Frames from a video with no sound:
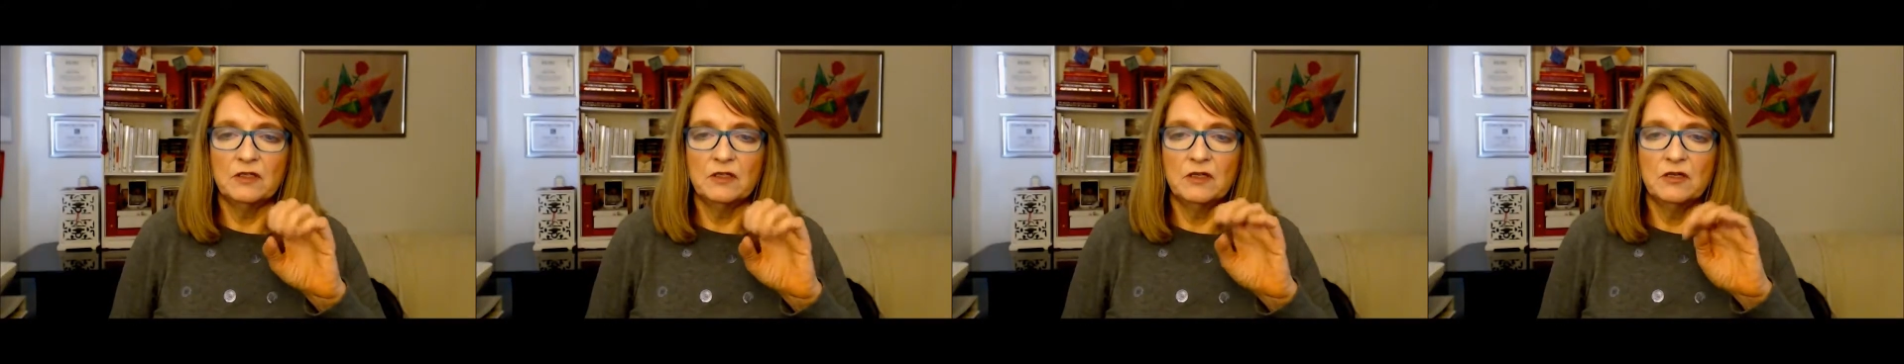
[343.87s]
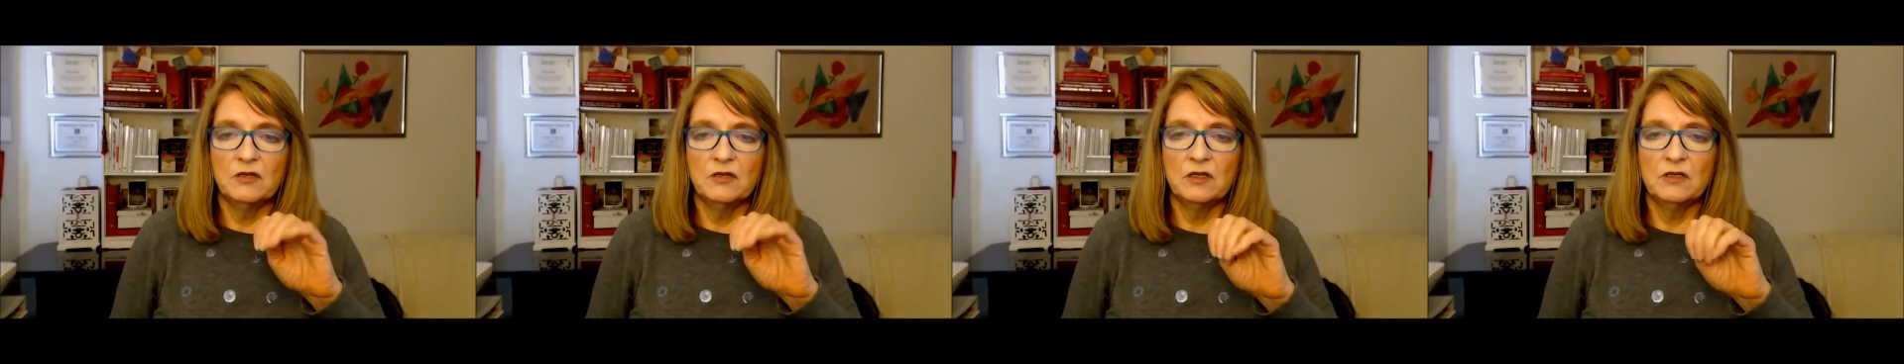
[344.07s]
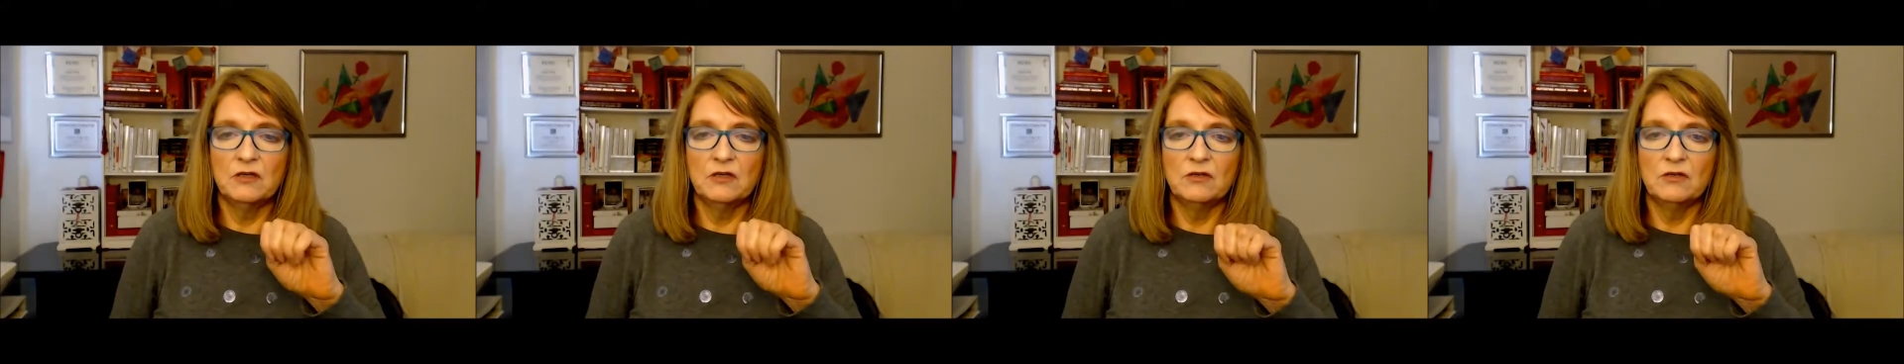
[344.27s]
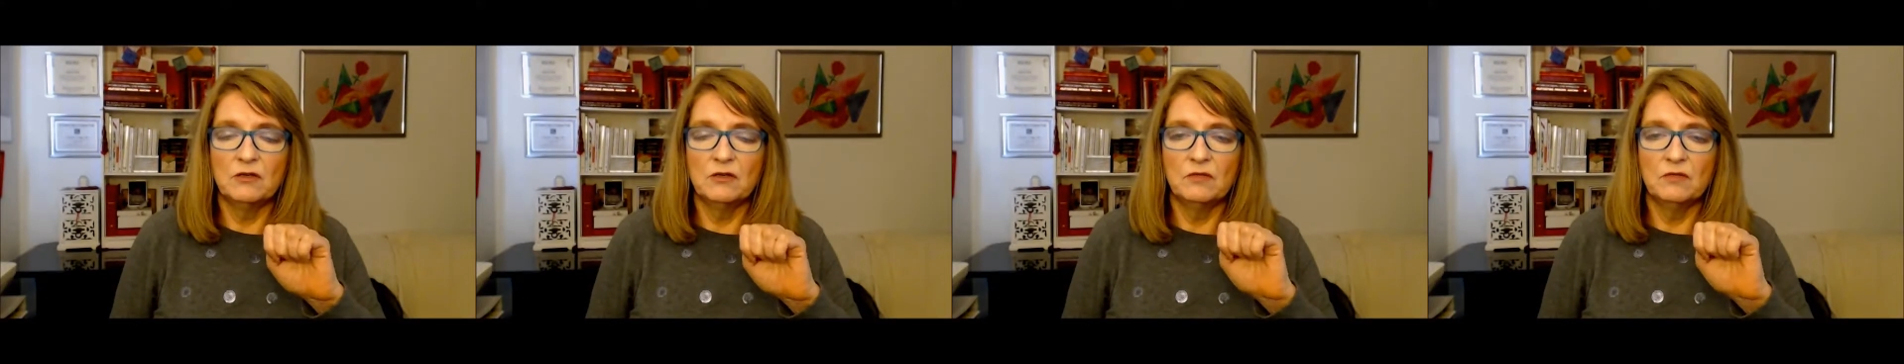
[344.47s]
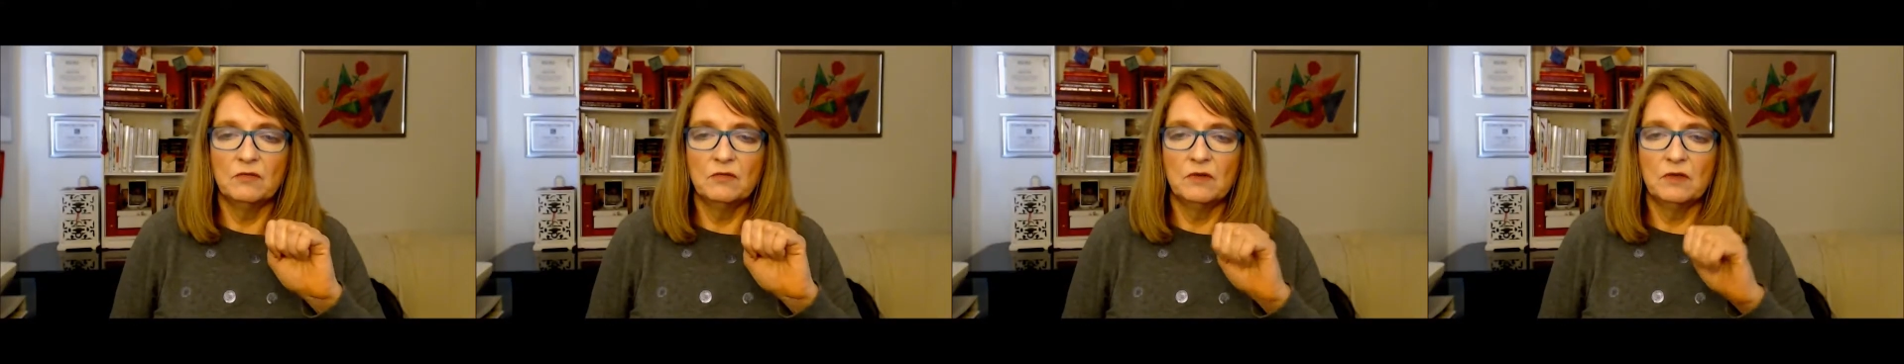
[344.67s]
You could
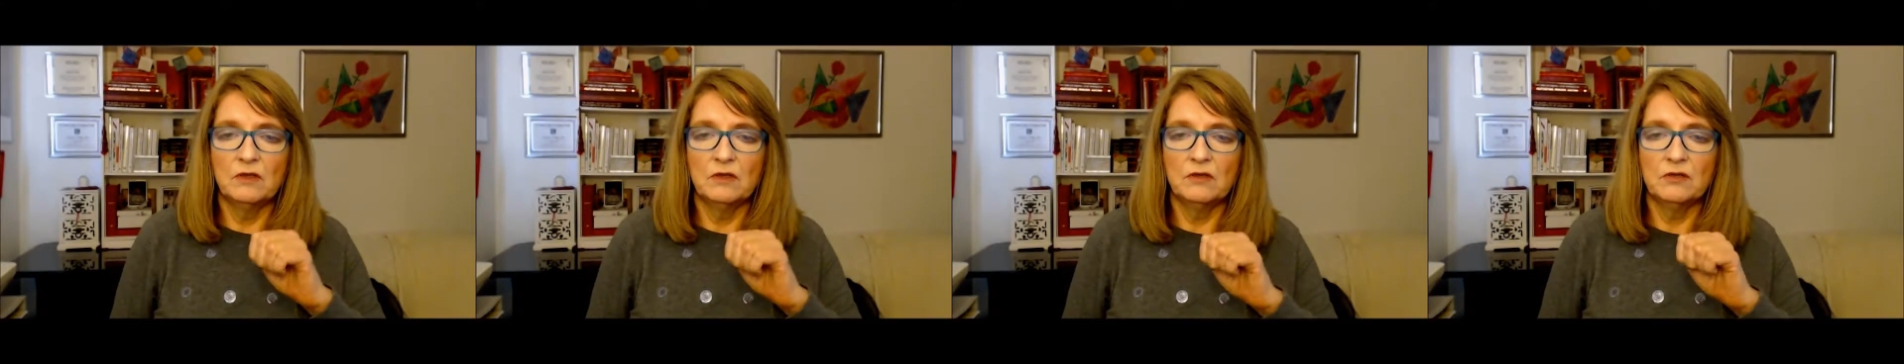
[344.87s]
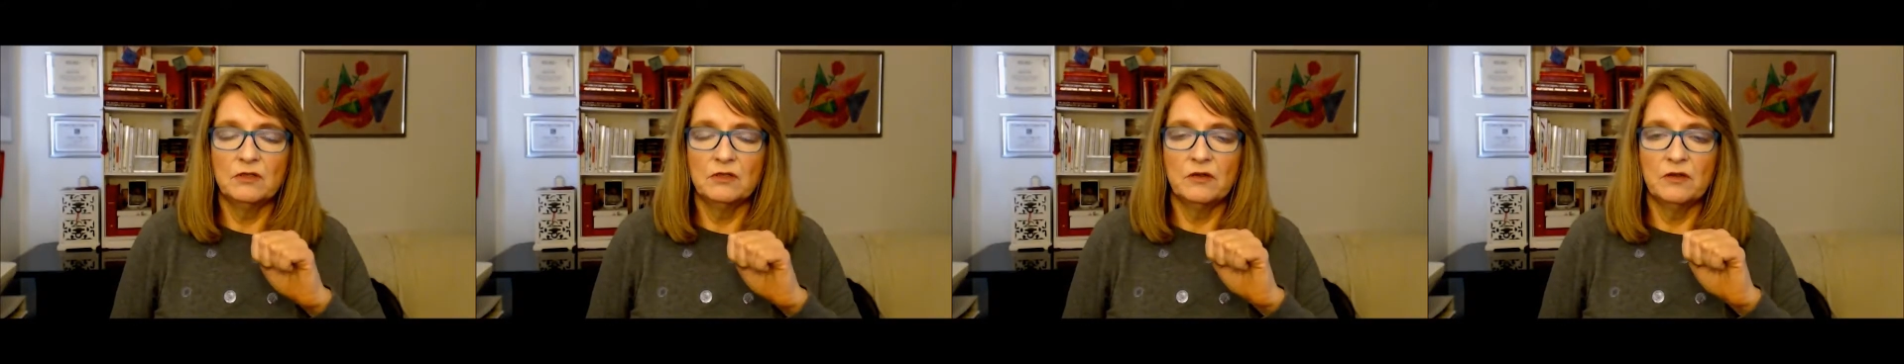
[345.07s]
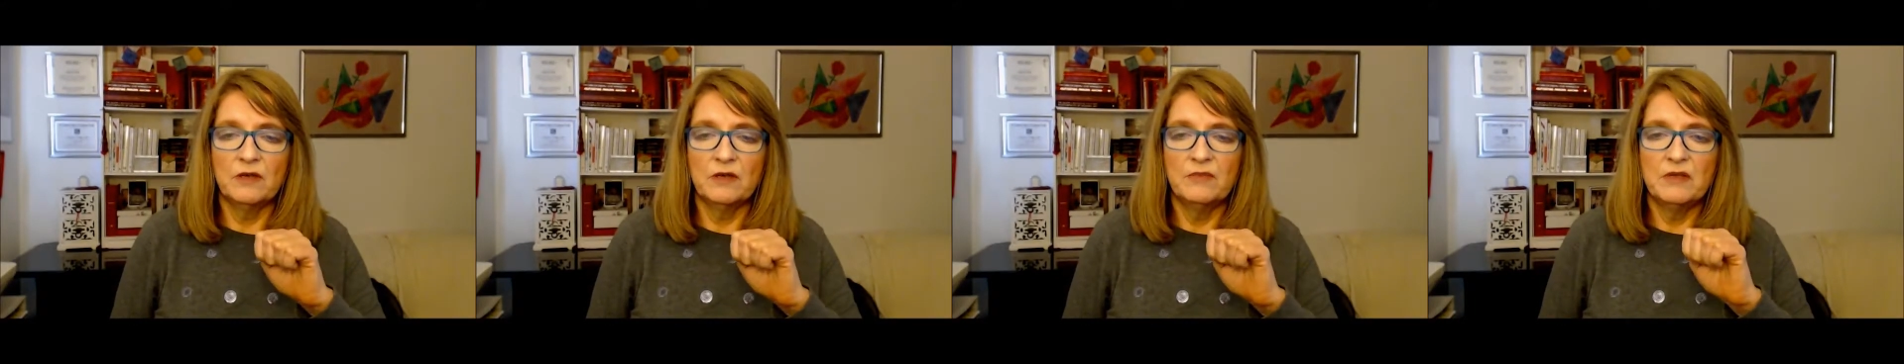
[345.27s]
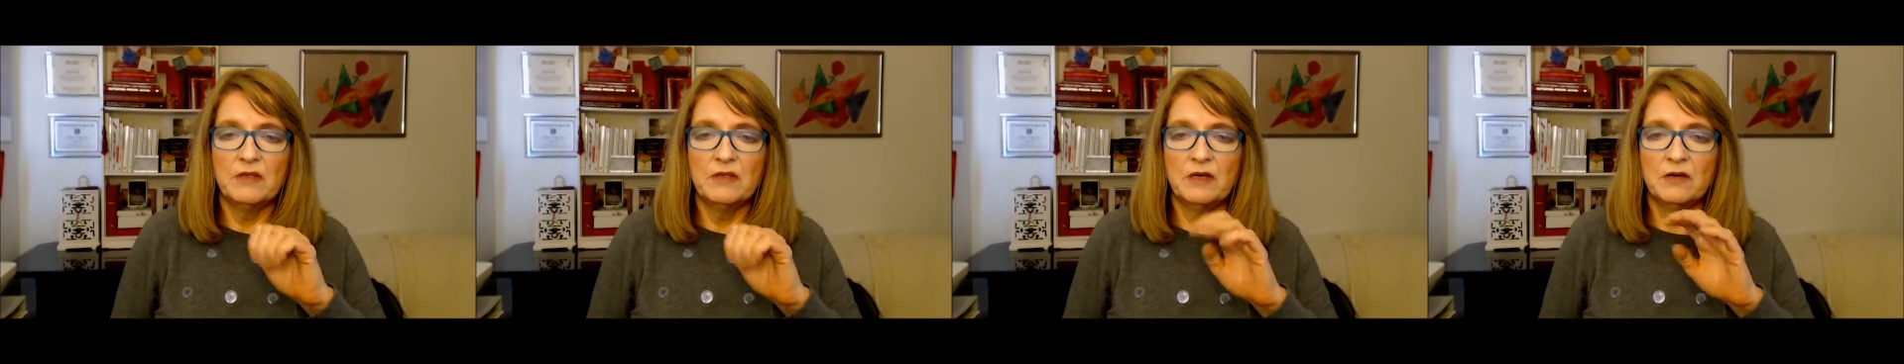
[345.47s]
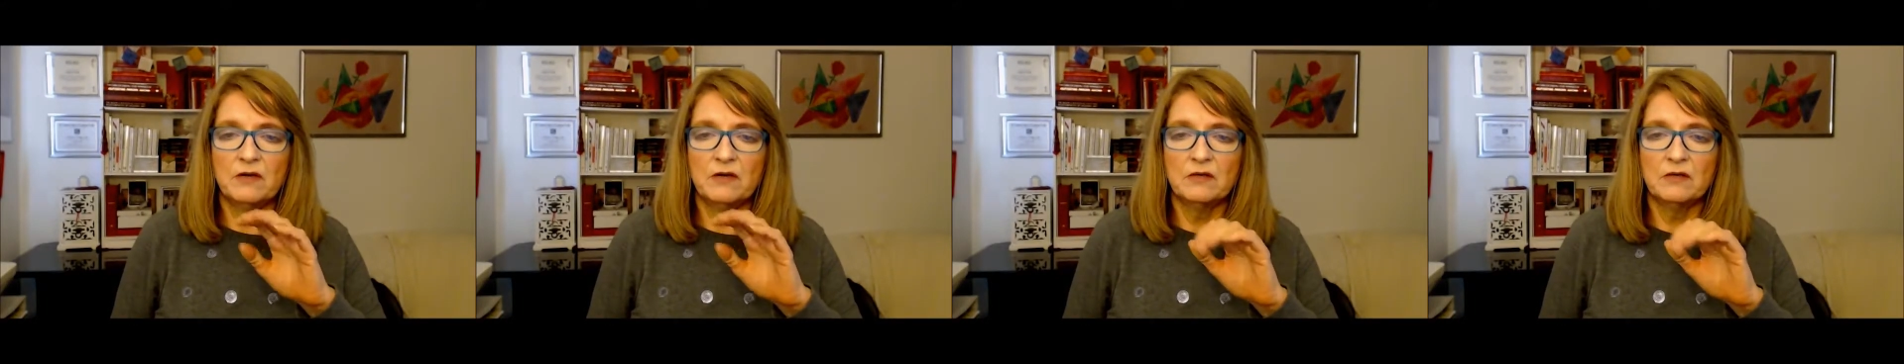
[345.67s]
close your thumb in there.